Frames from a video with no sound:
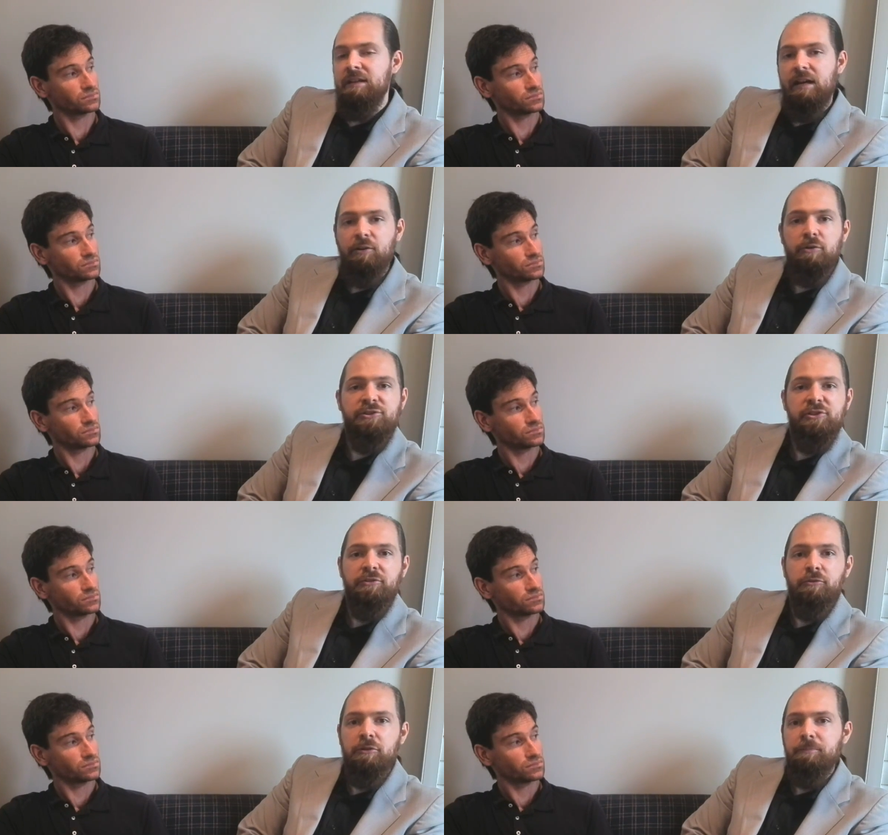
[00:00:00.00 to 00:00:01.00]
Speaker 1: a Christian
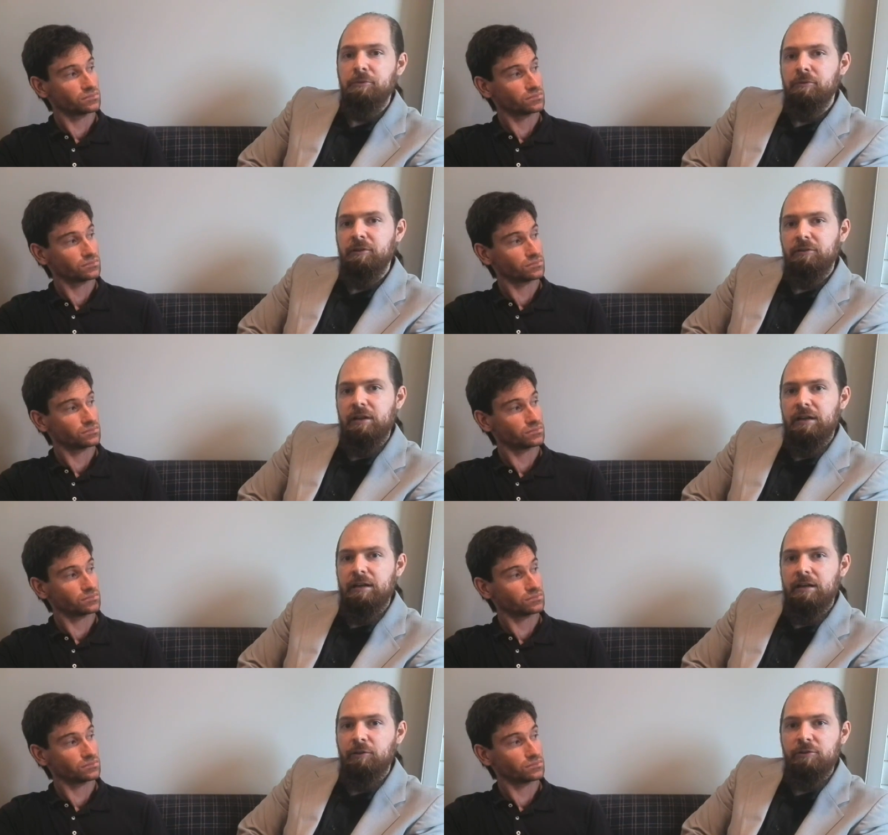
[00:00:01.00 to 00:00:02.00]
group or a,
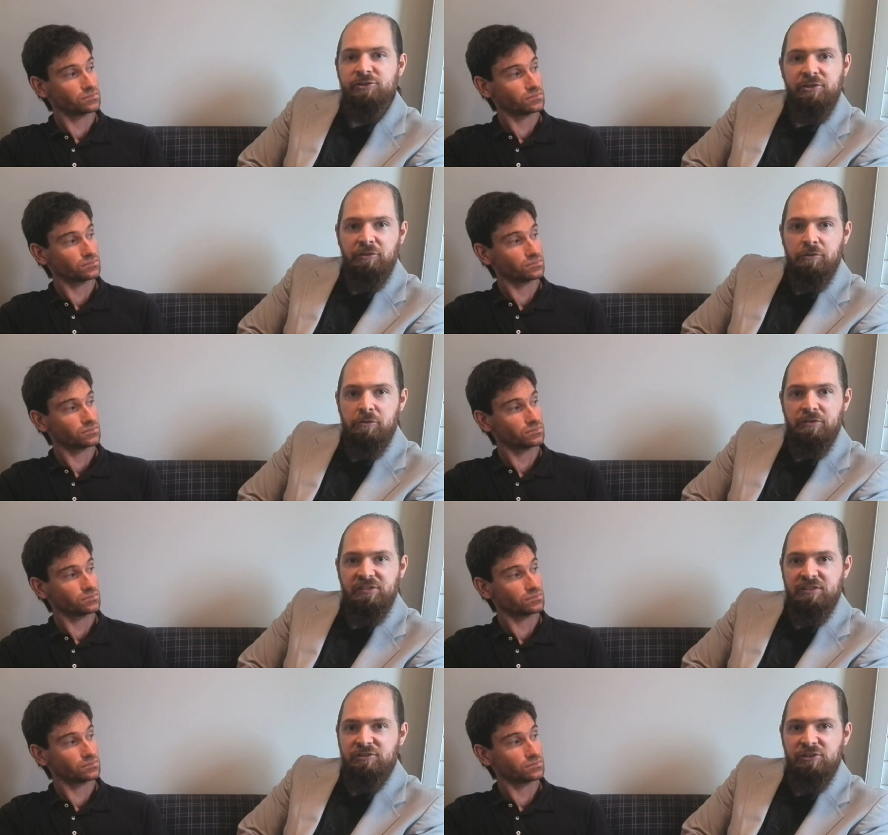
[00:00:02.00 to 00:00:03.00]
uh, a, Christian
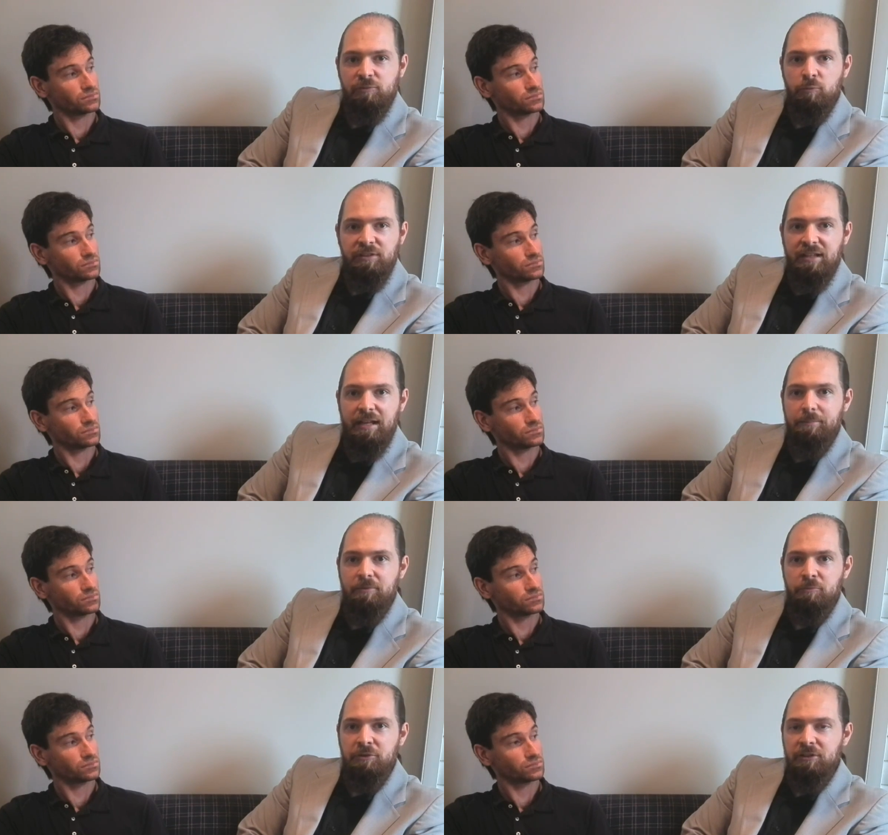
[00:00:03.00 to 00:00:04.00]
cause, it just wouldn't
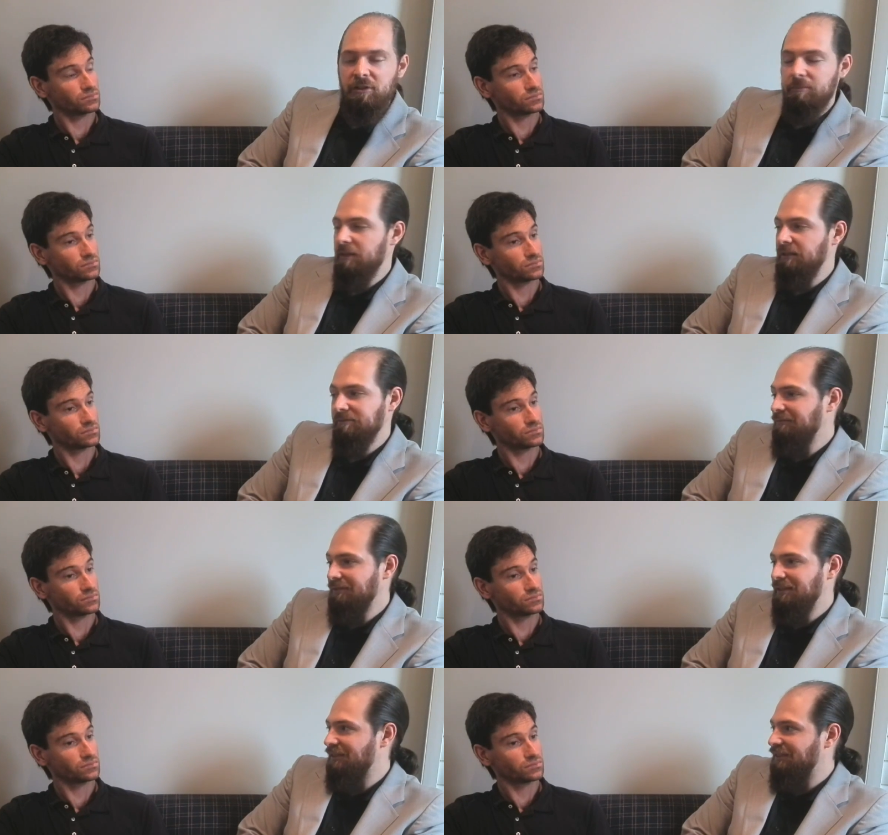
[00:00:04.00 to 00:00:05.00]
happen, would it? I mean,
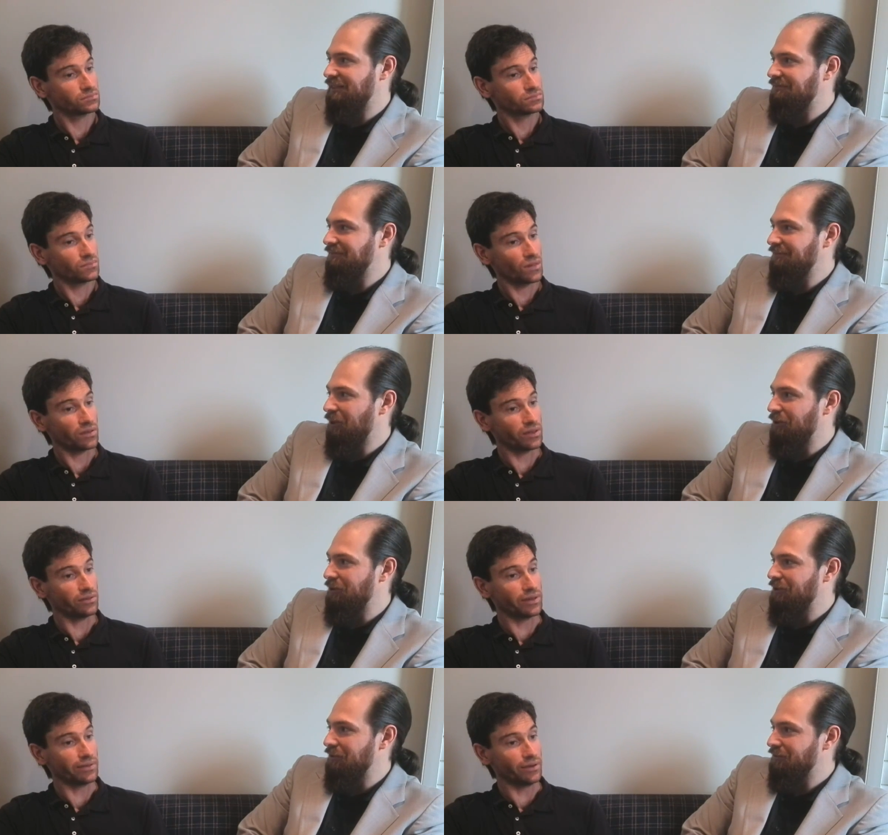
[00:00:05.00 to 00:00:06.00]
it's just uh,
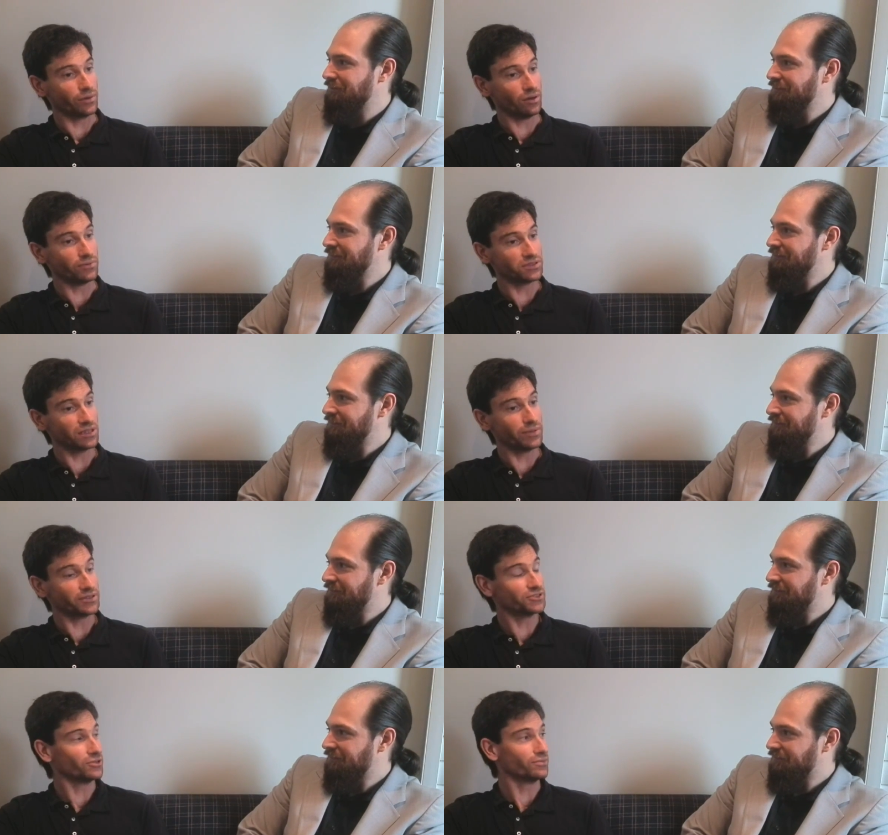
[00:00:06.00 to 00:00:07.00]
they,
Speaker 2: they, would obviously
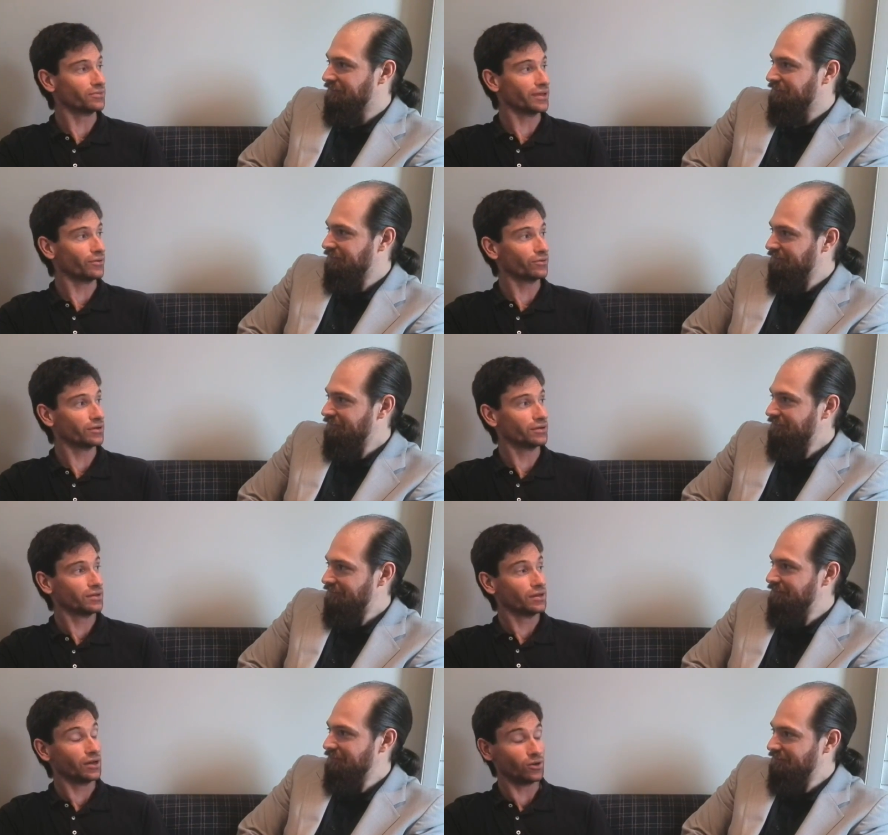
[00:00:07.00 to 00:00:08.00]
be assumed they were
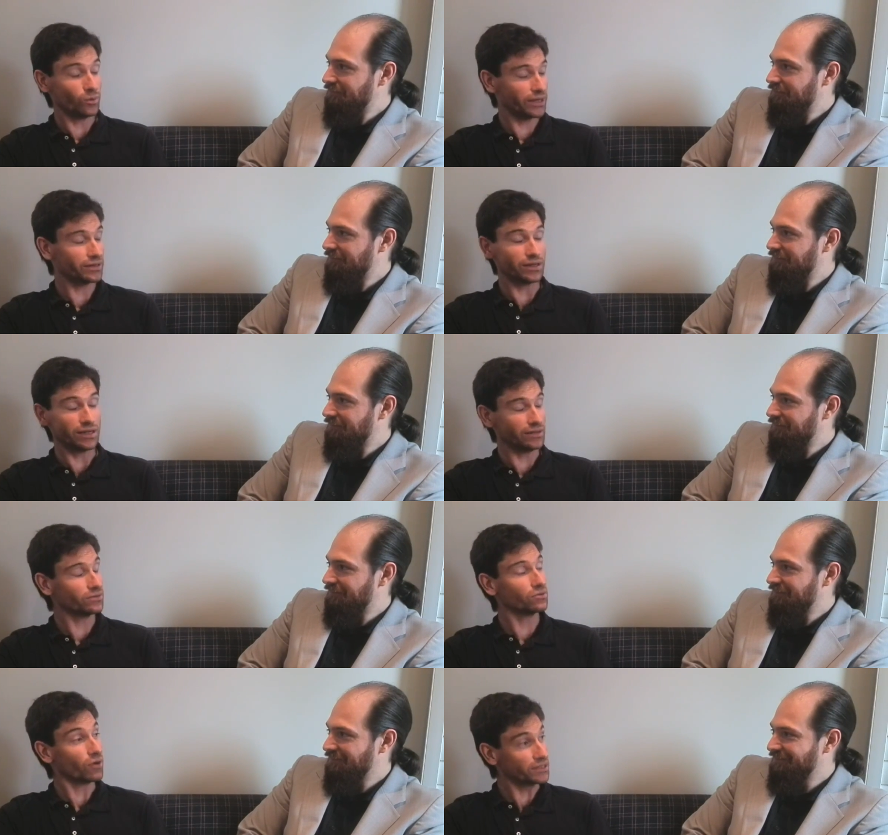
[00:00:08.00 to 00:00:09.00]
a, a wicked,
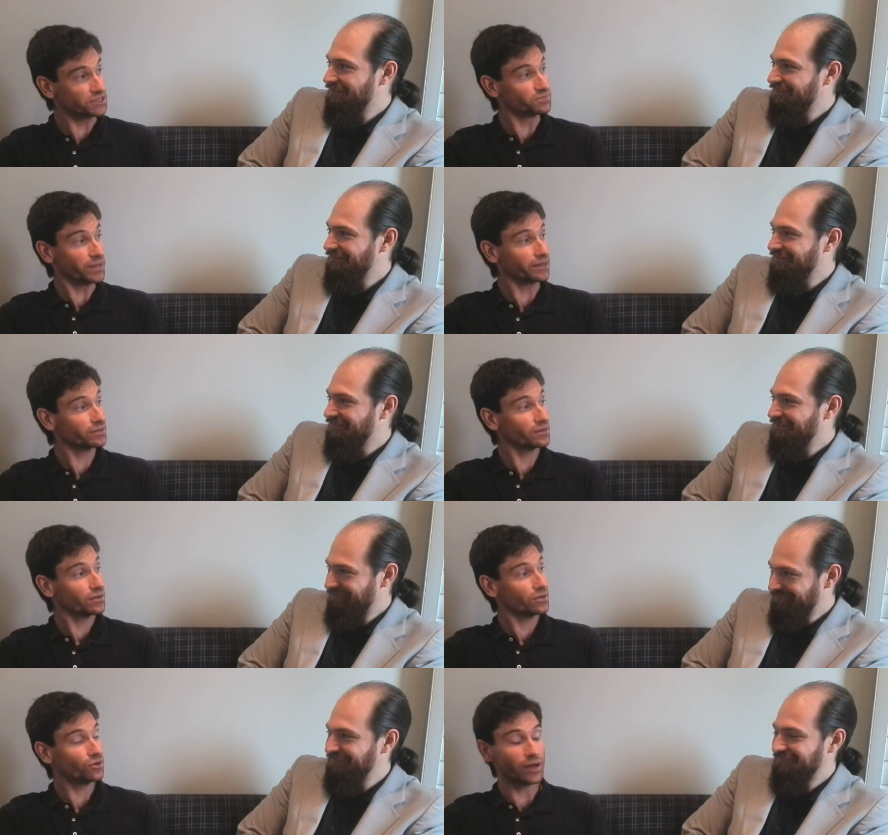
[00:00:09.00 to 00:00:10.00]
evil, racist bigot
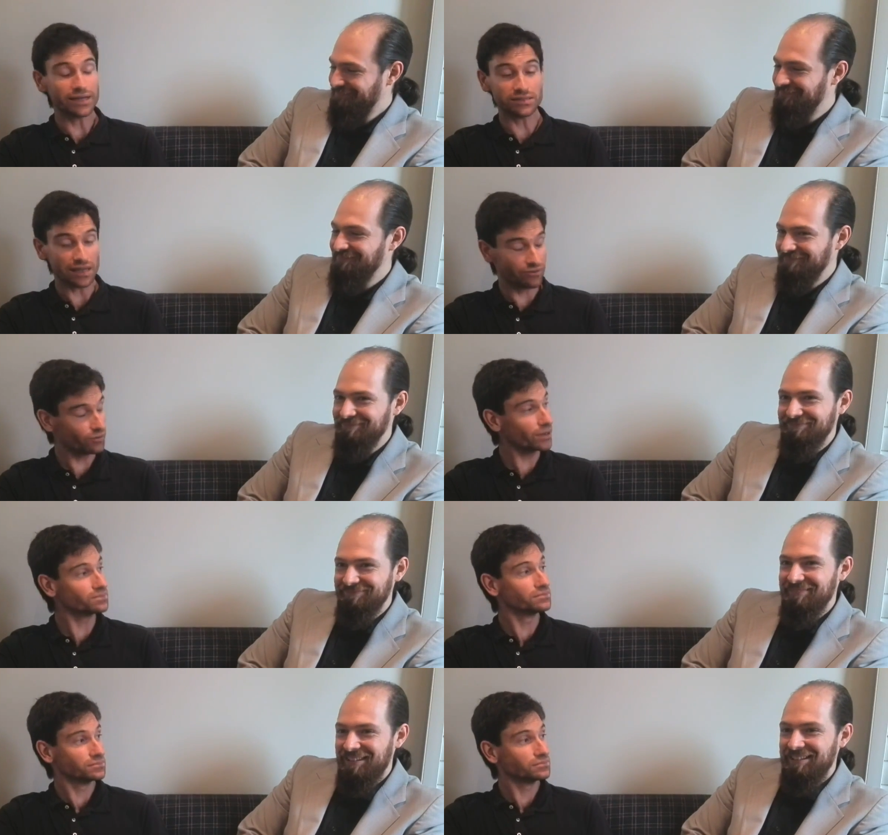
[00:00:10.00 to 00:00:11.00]
mm. who mm-hmm. hates everyone
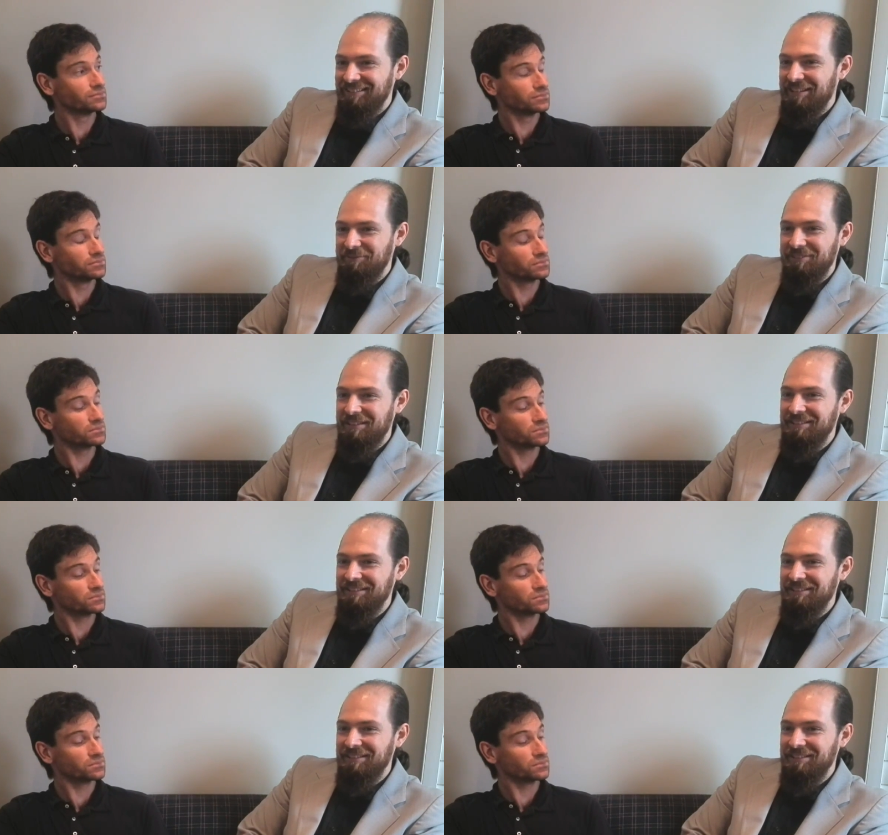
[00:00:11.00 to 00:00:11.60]
Speaker 1: definitely